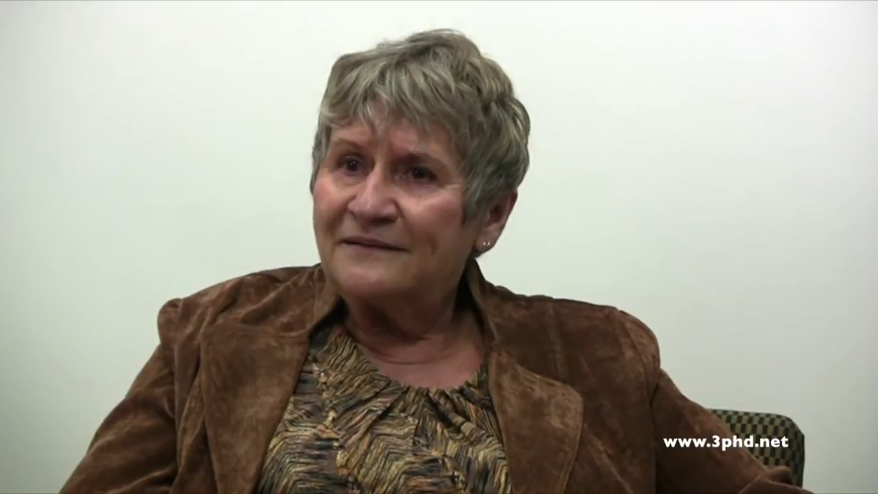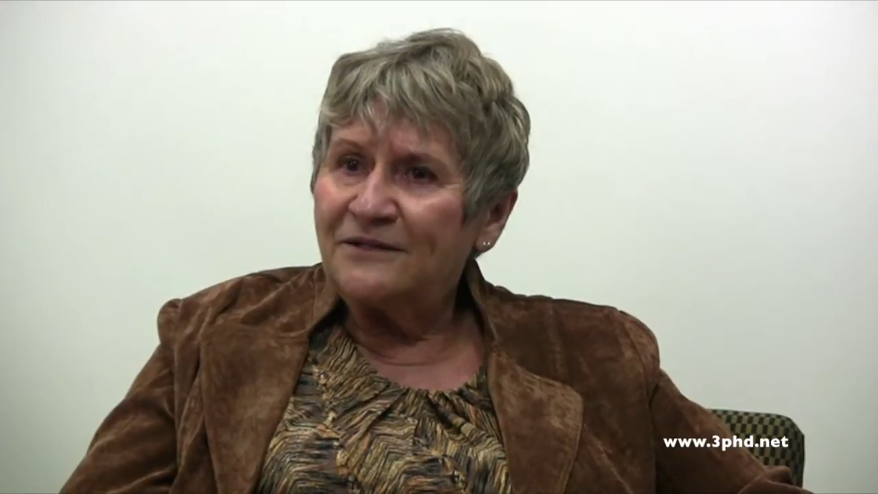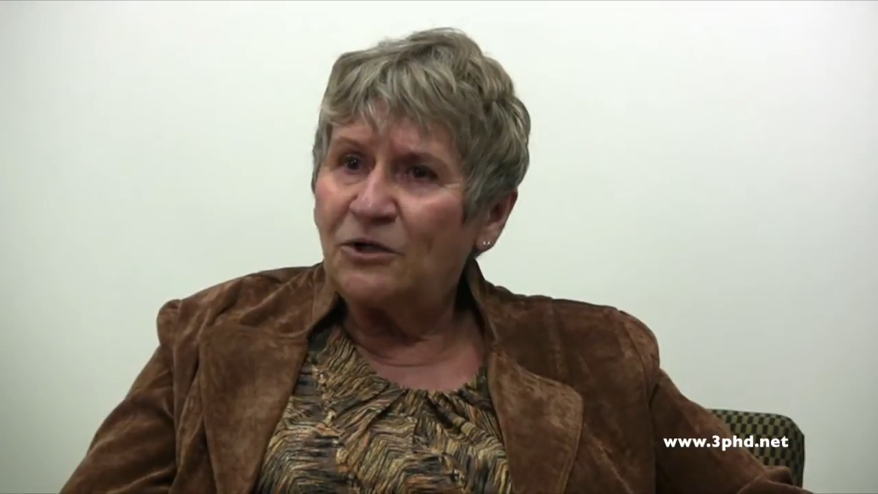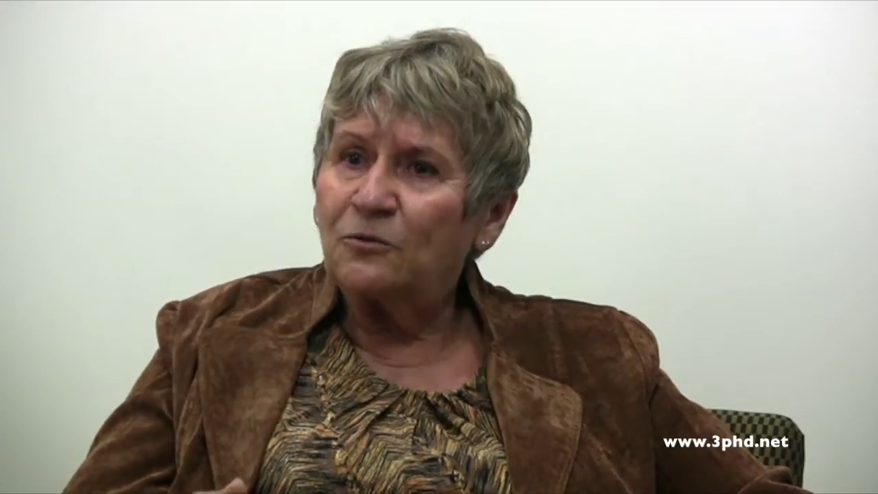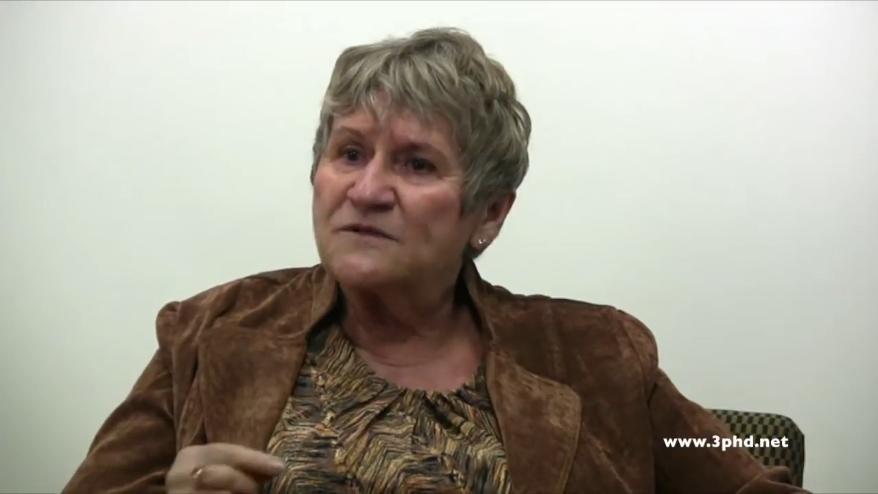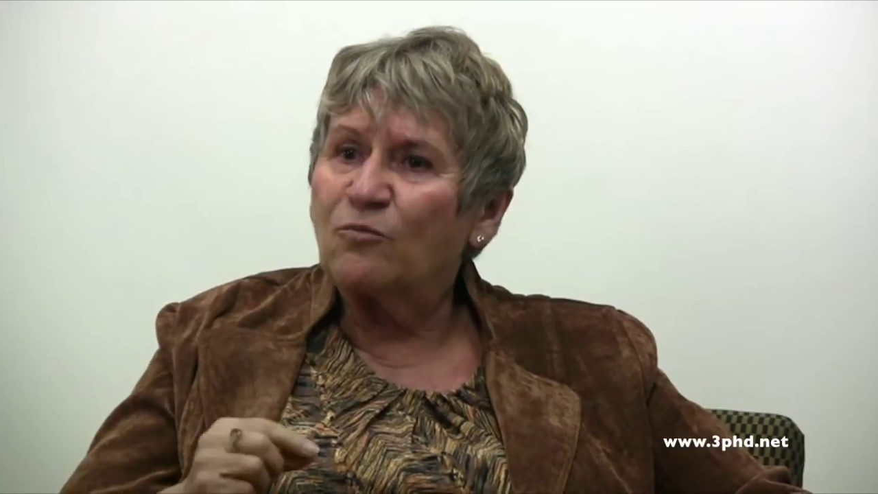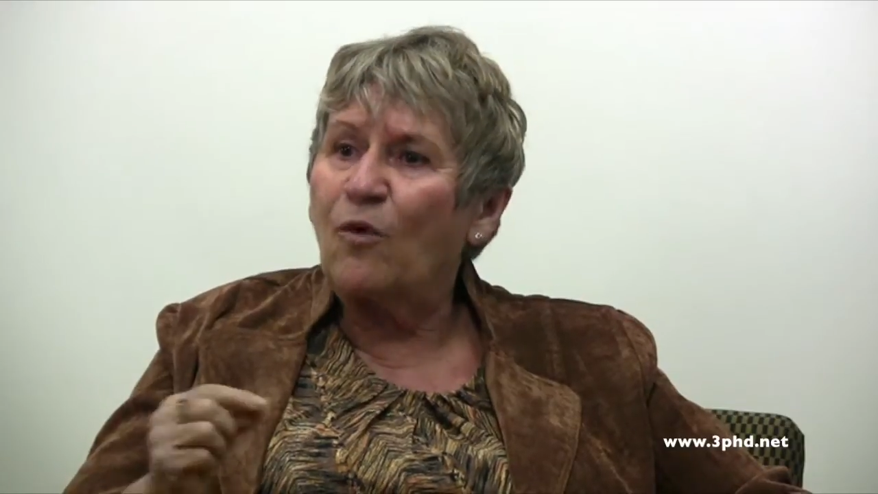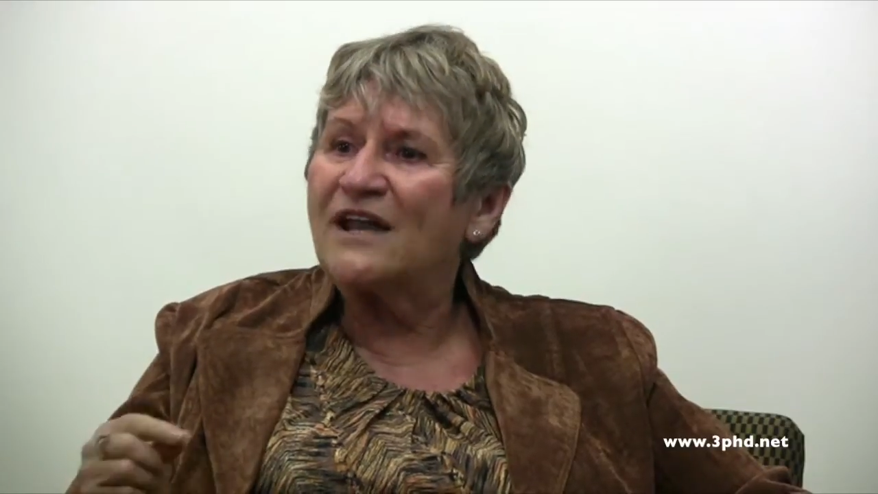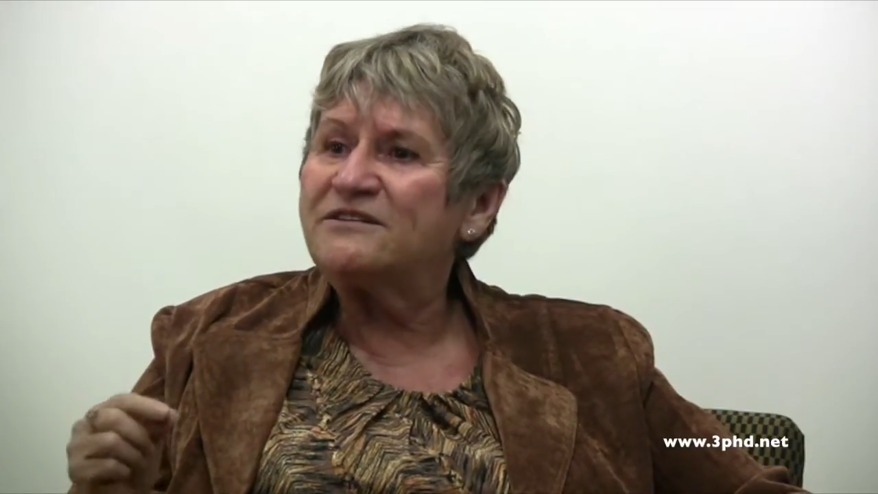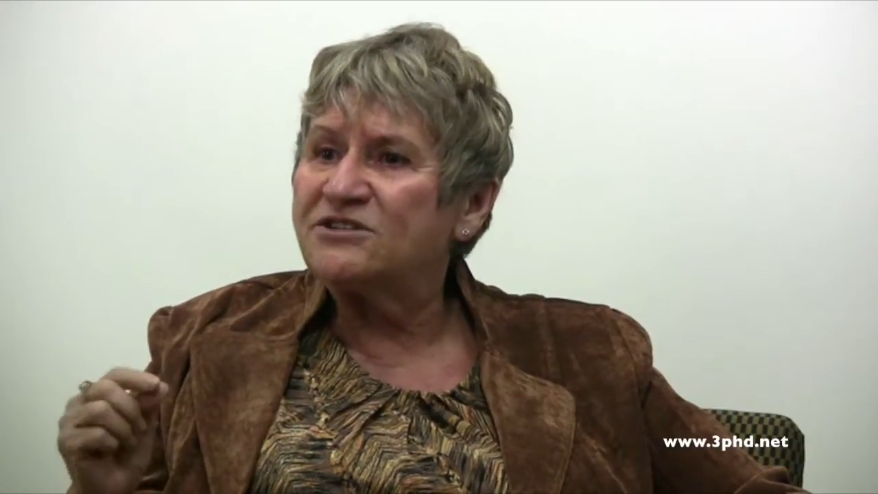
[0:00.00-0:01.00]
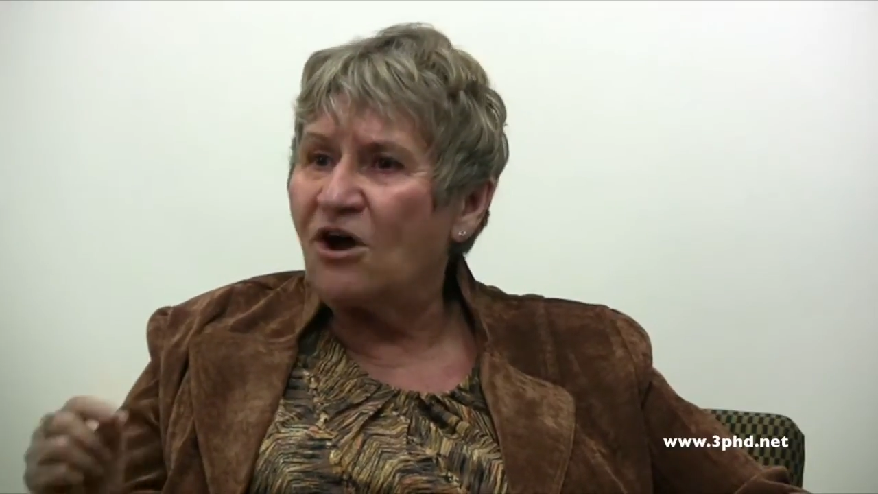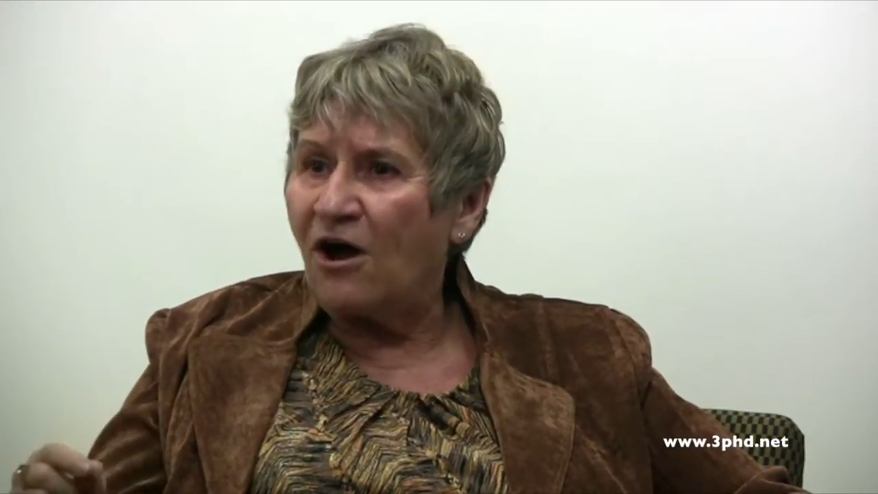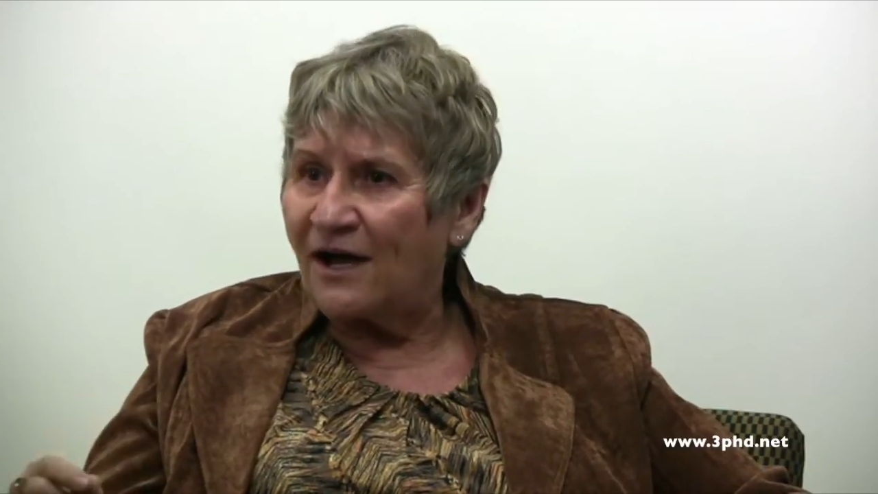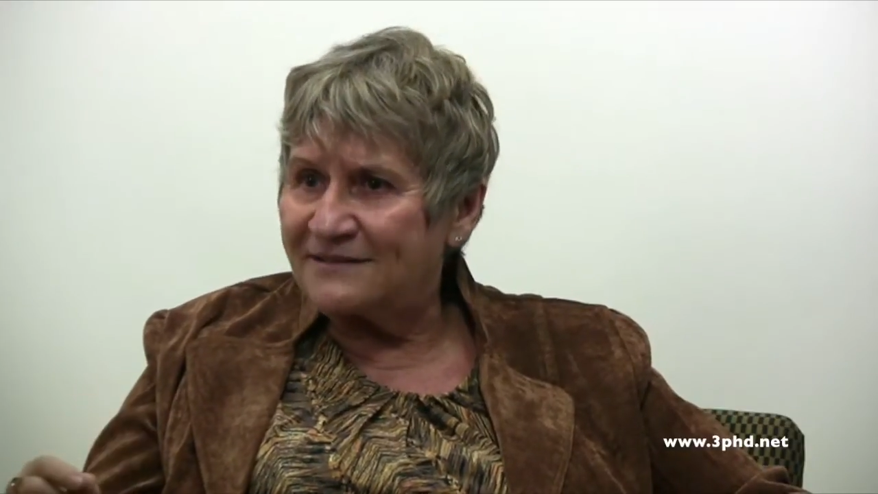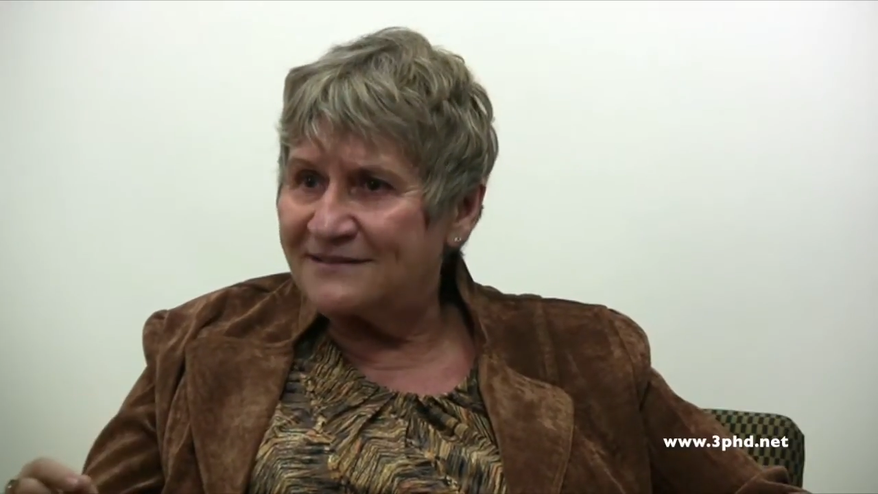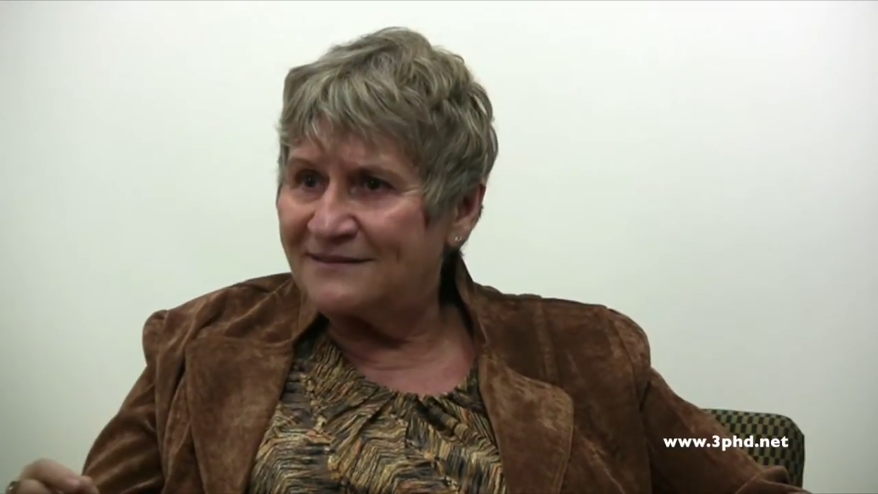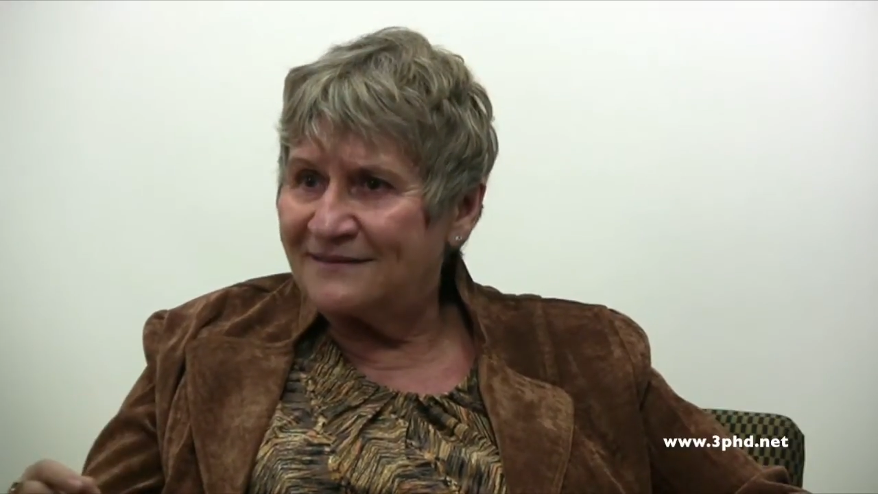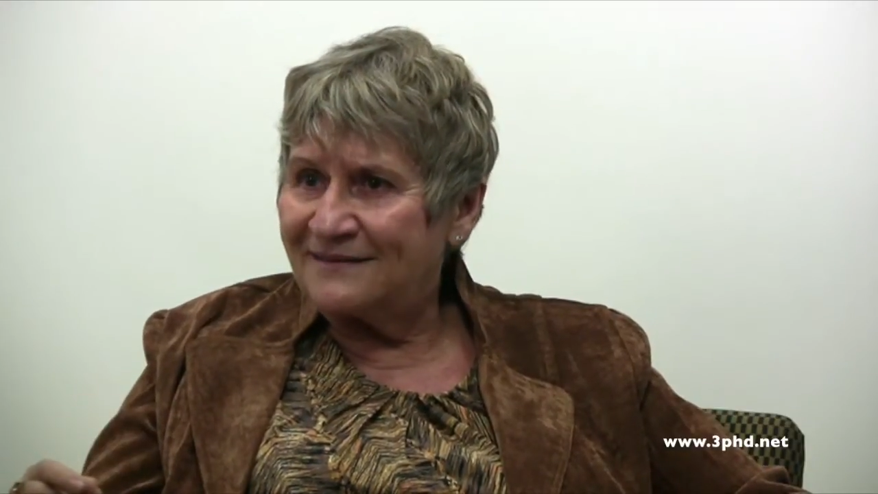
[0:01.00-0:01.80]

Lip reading: It was one dot.